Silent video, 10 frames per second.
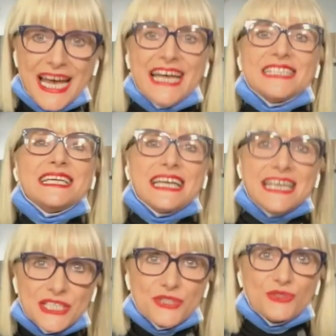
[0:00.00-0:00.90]
and
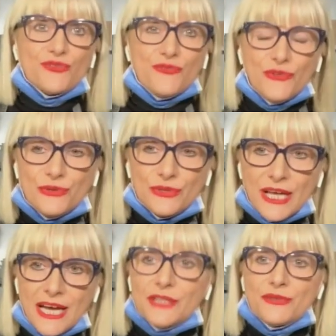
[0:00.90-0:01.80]
delicious food
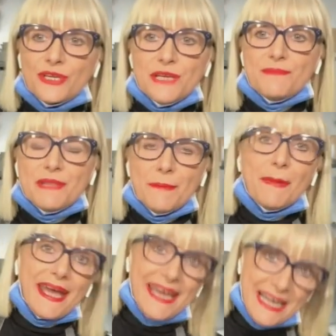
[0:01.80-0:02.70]
to keep
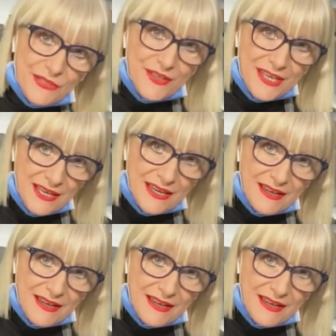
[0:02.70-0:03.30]
them healthy,